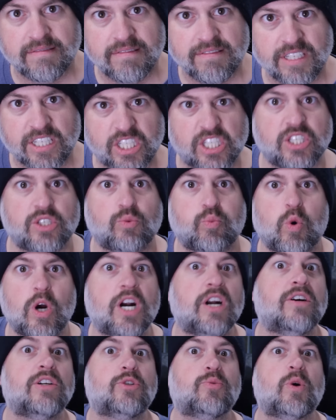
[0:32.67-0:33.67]
This is
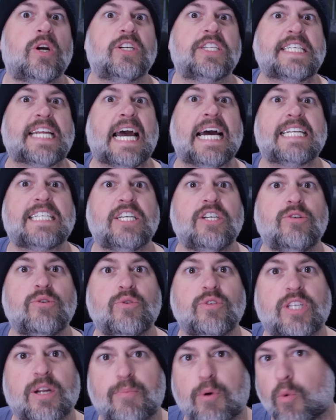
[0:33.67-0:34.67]
World's Worst
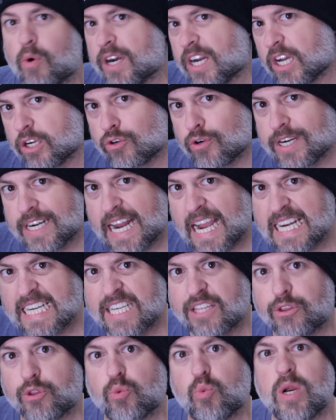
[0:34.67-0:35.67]
Tattoos number
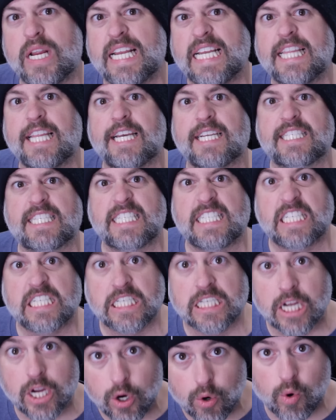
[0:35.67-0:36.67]
193. Let's
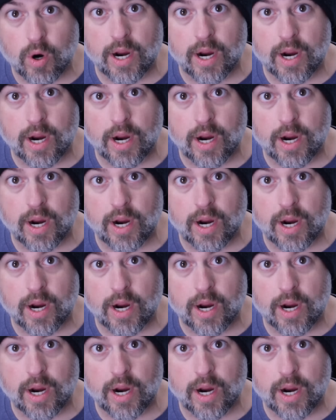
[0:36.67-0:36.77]
do